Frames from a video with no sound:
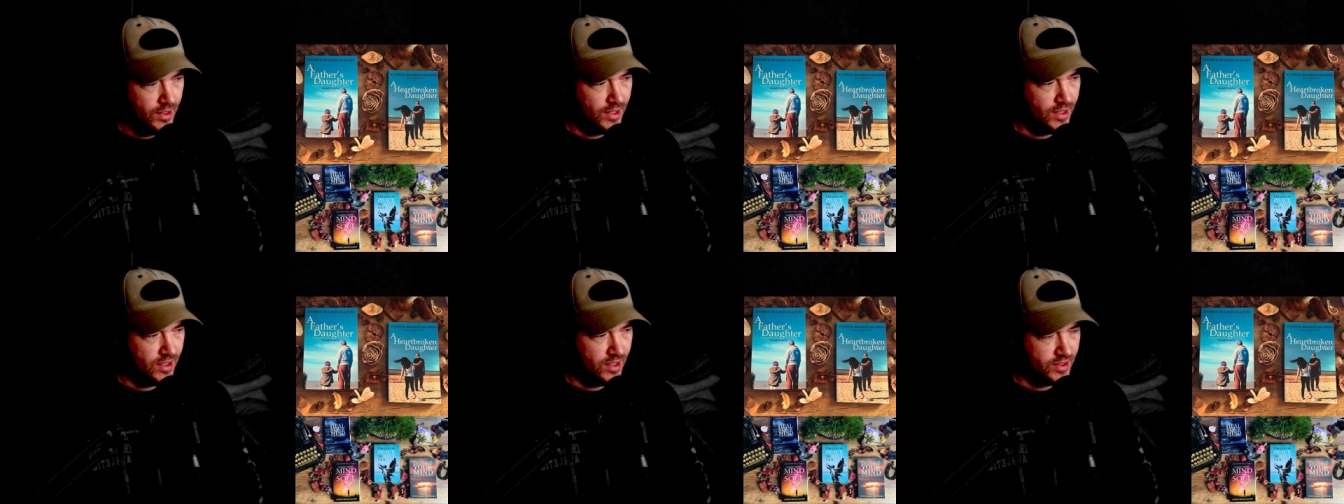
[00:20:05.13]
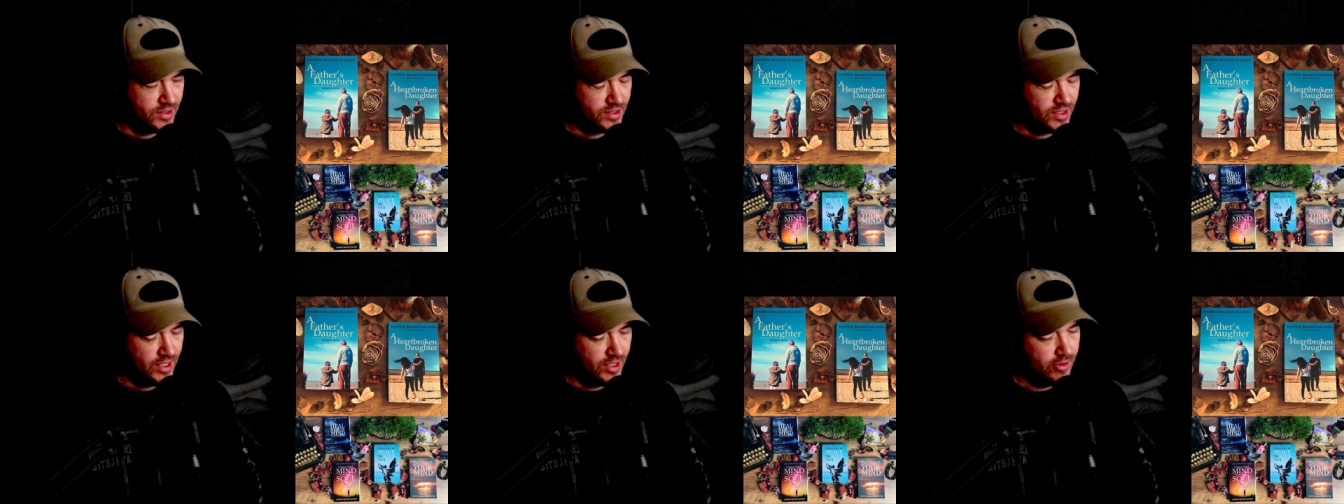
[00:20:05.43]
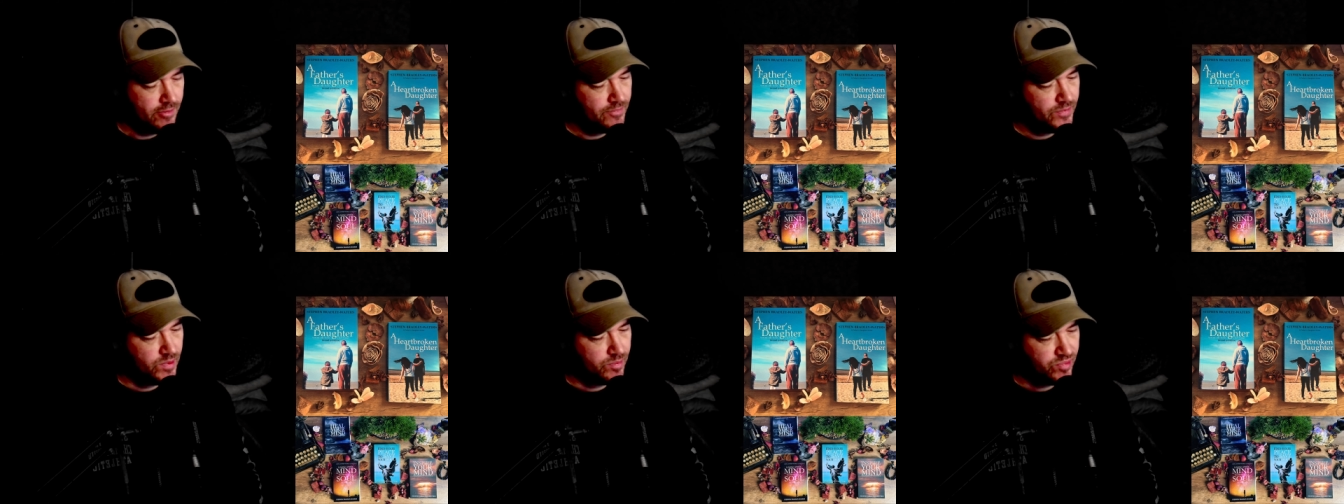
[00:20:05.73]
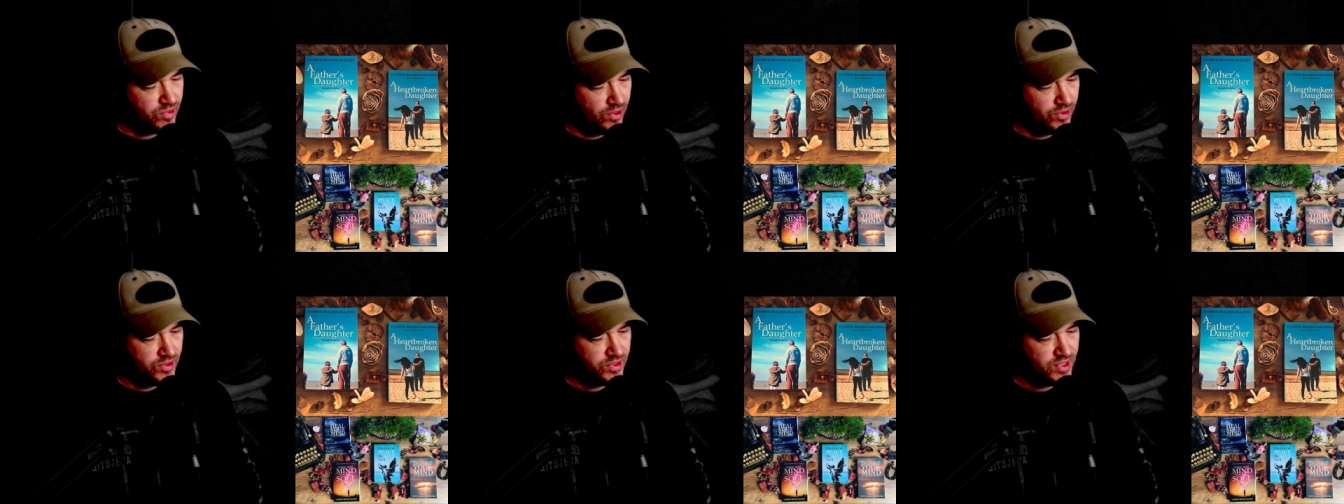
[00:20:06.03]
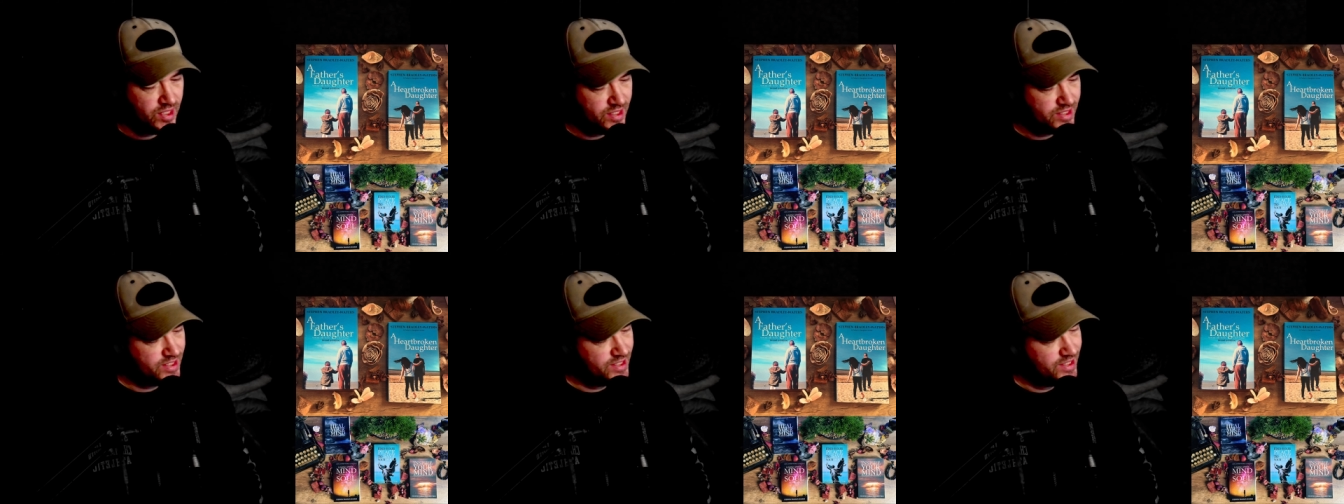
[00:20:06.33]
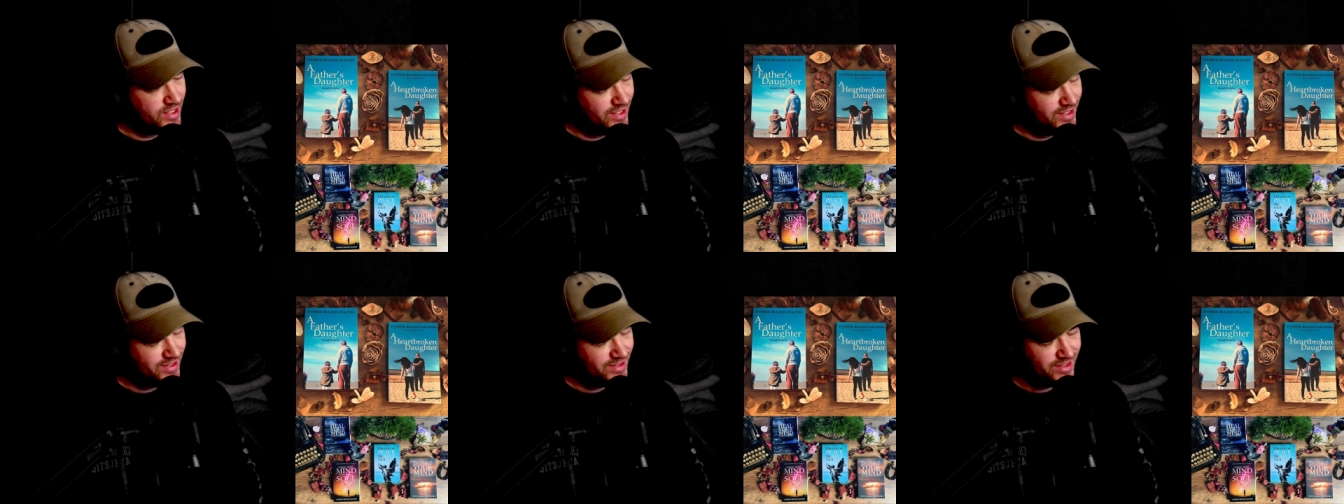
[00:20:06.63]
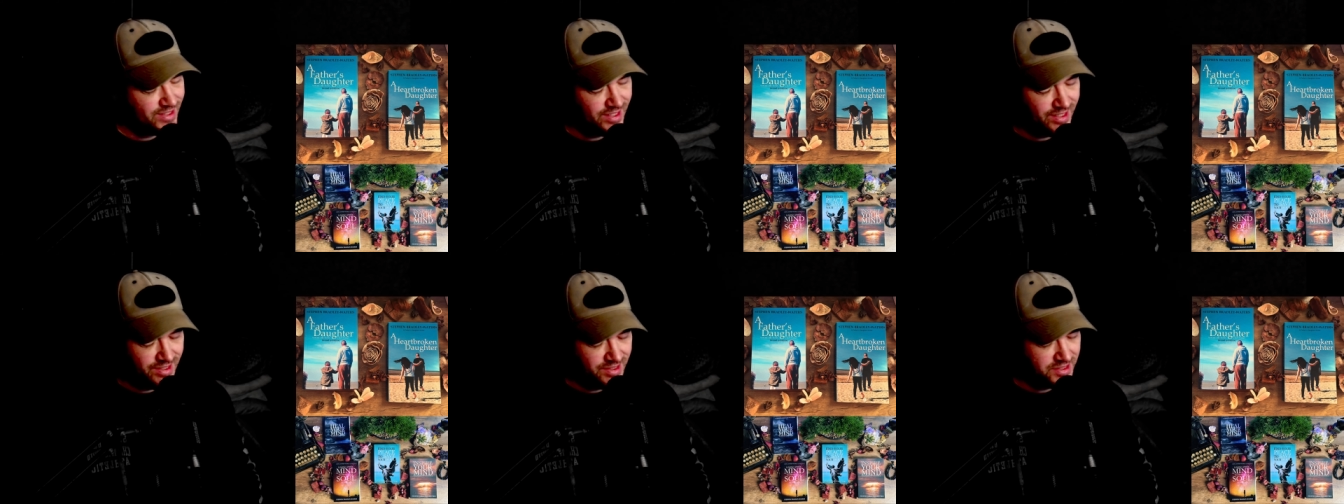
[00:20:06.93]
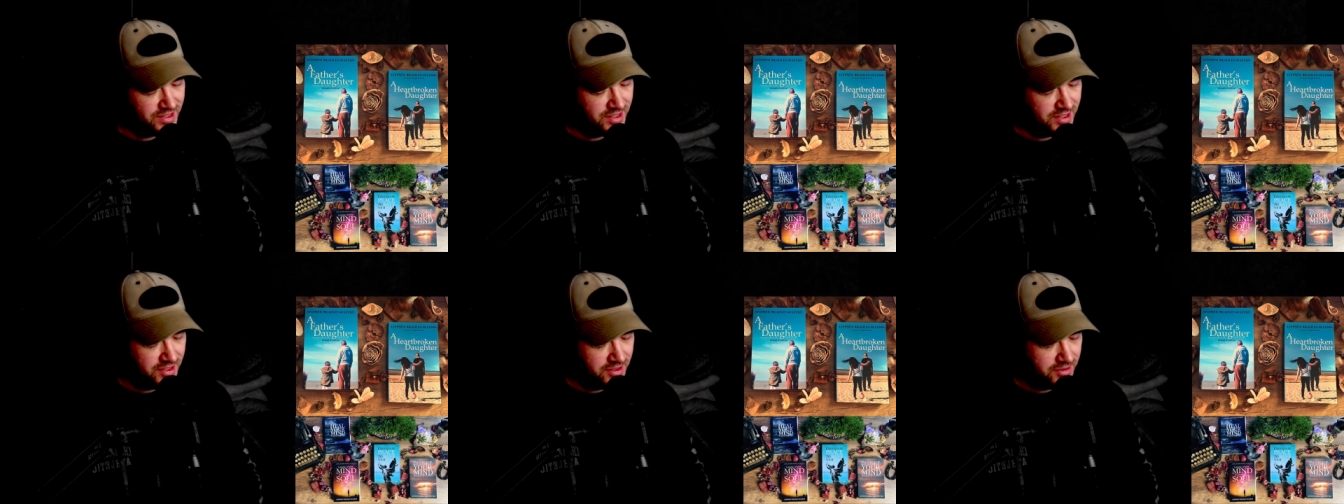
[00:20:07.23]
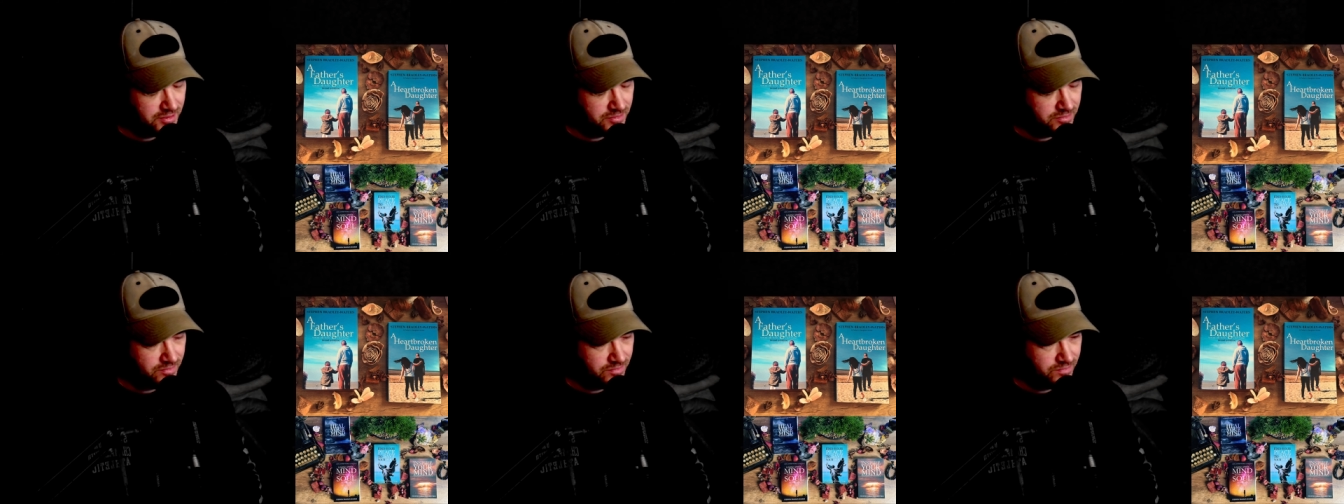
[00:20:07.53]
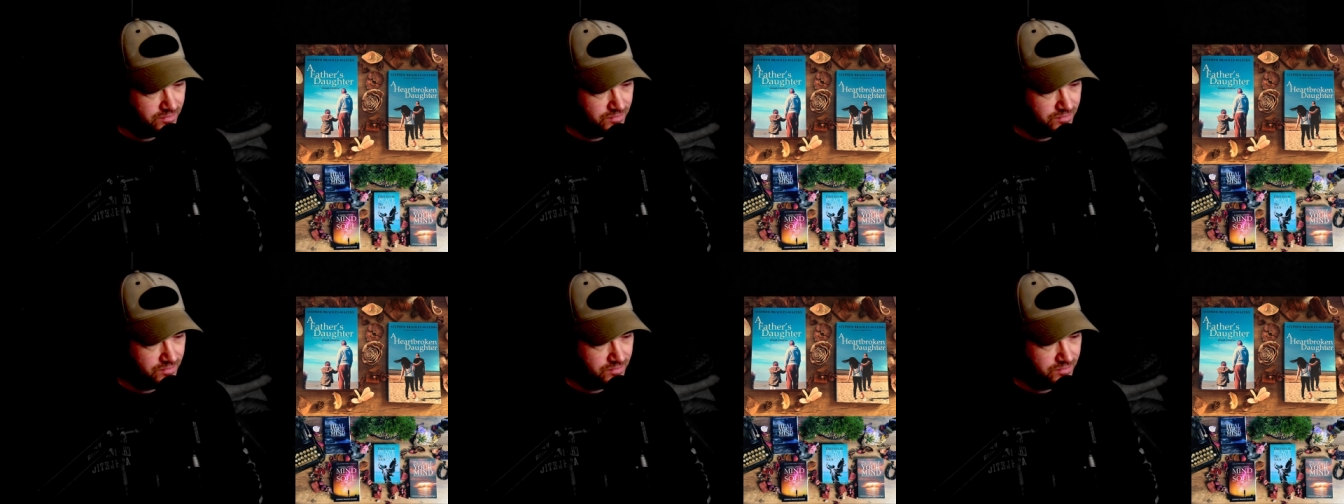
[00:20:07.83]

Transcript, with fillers: And like I say, the process isn't easy.